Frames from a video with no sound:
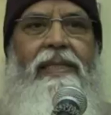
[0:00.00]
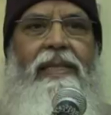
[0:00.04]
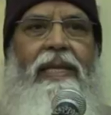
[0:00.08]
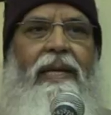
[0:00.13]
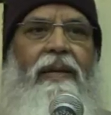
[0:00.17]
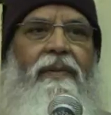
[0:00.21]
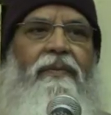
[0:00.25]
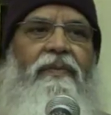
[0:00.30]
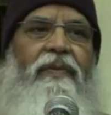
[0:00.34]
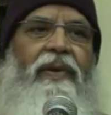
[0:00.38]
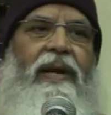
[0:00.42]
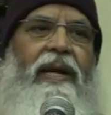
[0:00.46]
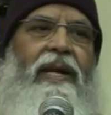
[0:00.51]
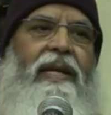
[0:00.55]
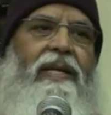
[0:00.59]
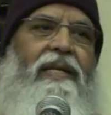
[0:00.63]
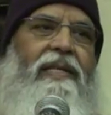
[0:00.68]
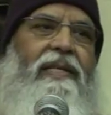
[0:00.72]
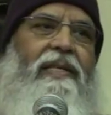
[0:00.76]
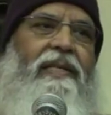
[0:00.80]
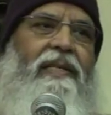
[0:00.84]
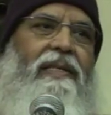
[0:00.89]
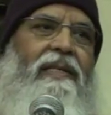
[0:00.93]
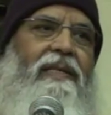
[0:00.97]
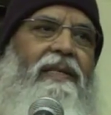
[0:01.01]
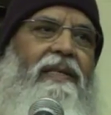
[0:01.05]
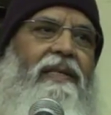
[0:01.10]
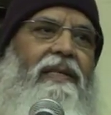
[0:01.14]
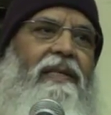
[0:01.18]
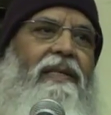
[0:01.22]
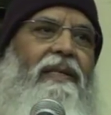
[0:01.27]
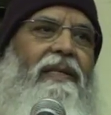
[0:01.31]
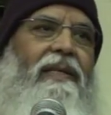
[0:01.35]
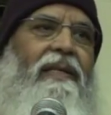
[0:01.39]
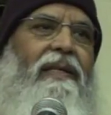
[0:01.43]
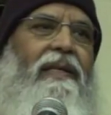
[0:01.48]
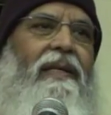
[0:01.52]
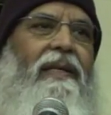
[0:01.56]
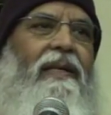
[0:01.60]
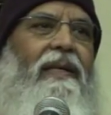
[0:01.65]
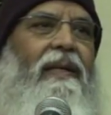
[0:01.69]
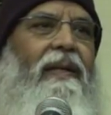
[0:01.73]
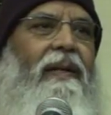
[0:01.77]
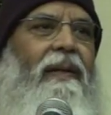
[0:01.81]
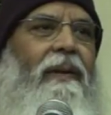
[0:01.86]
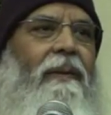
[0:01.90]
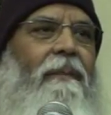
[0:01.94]
See, friends,
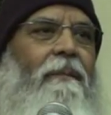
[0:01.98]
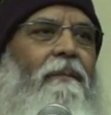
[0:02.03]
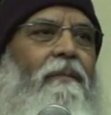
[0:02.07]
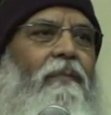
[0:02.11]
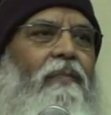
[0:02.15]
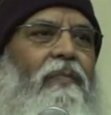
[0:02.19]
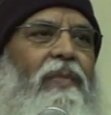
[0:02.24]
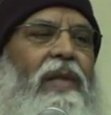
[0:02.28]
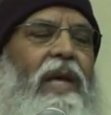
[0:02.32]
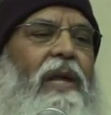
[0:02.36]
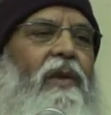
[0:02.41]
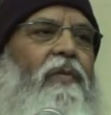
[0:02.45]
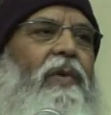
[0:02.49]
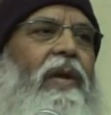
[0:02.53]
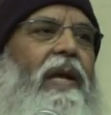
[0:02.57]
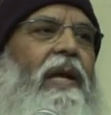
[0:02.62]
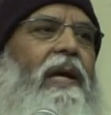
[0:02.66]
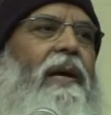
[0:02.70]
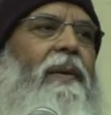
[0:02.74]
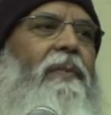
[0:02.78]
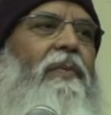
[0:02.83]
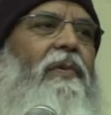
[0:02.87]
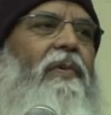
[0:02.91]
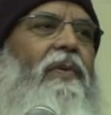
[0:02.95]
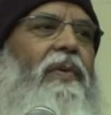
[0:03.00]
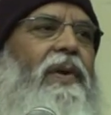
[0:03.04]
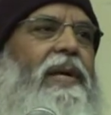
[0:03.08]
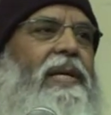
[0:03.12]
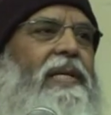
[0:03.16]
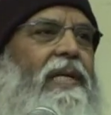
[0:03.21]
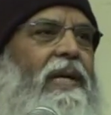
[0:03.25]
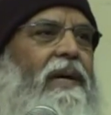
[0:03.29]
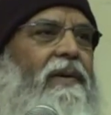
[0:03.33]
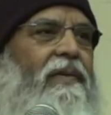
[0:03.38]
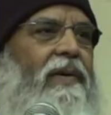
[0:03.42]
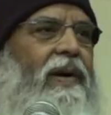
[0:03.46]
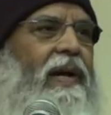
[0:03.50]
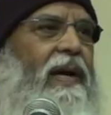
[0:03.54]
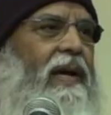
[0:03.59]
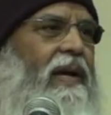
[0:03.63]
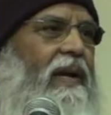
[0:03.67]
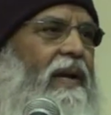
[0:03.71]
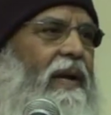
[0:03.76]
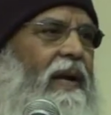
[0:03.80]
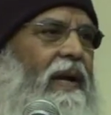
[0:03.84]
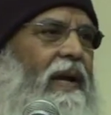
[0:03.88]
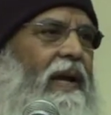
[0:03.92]
then we come to
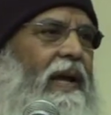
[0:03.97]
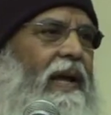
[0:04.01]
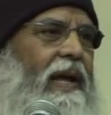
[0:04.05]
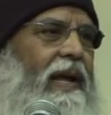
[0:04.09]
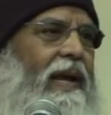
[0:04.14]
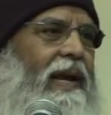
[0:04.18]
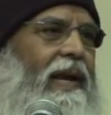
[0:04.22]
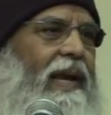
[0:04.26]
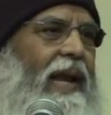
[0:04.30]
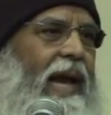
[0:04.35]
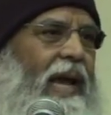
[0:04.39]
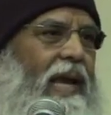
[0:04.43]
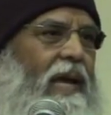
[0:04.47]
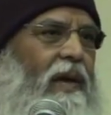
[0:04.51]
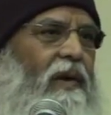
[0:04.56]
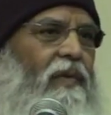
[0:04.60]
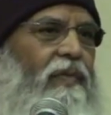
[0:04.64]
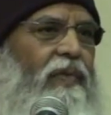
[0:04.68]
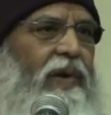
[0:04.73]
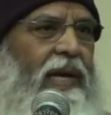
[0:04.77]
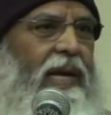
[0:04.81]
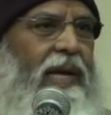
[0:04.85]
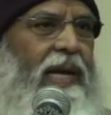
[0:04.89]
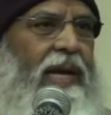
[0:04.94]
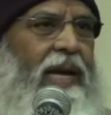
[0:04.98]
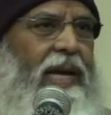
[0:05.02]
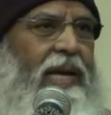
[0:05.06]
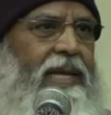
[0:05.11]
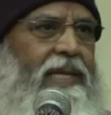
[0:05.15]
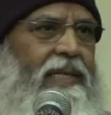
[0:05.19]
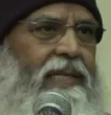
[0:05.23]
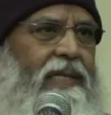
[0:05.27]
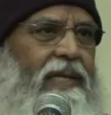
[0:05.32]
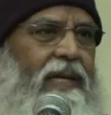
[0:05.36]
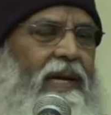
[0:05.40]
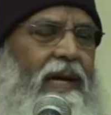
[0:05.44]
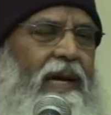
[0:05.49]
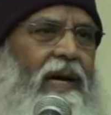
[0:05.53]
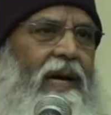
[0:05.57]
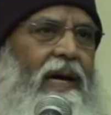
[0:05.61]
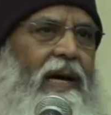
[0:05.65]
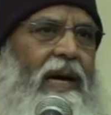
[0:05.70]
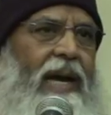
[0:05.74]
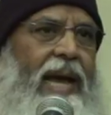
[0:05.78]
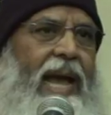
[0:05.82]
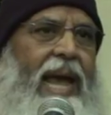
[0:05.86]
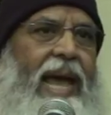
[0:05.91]
discover life is
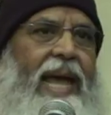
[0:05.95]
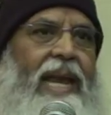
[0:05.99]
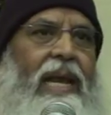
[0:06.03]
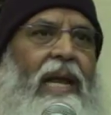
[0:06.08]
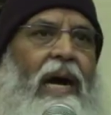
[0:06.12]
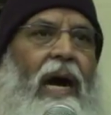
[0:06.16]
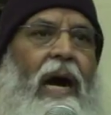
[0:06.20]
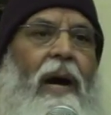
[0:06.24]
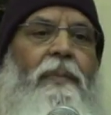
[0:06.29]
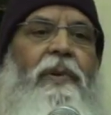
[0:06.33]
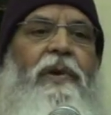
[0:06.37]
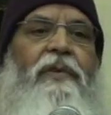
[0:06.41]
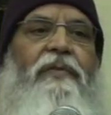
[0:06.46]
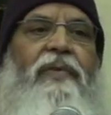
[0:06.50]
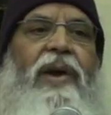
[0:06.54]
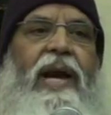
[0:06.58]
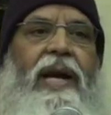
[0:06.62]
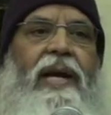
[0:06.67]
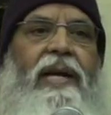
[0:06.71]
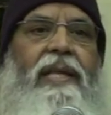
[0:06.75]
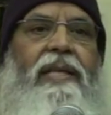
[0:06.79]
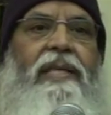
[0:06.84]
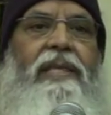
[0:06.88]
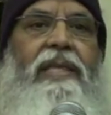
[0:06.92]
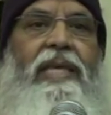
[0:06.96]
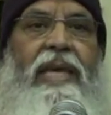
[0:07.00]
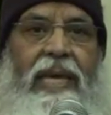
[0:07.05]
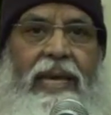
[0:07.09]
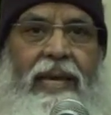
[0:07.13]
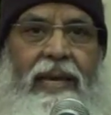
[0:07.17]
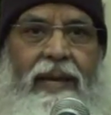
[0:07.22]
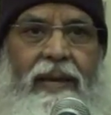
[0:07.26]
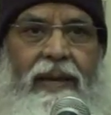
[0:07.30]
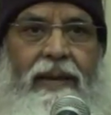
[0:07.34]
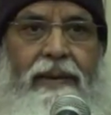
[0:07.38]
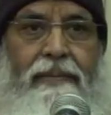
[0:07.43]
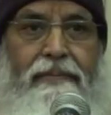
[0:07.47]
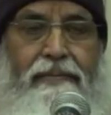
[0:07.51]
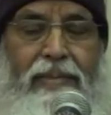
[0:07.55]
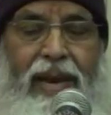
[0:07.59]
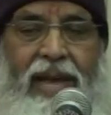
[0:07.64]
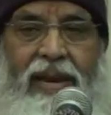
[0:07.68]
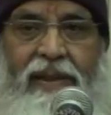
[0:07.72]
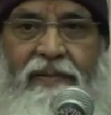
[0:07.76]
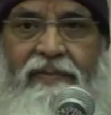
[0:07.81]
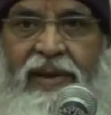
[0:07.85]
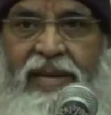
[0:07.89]
an abhivyakti
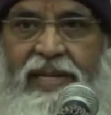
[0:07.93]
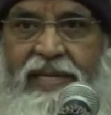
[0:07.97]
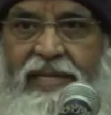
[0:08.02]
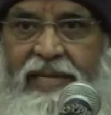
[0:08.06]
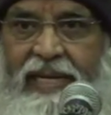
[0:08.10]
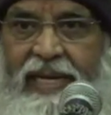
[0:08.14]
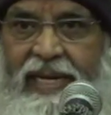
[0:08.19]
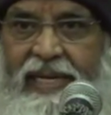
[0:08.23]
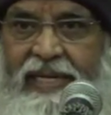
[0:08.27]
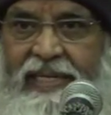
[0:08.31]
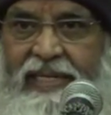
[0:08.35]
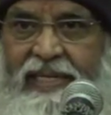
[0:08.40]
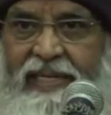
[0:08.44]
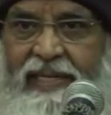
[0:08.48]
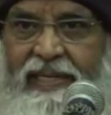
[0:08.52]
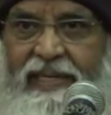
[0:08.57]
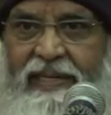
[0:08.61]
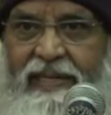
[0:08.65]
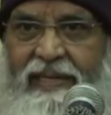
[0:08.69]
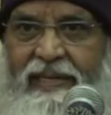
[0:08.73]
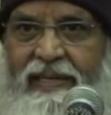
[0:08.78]
manifestation.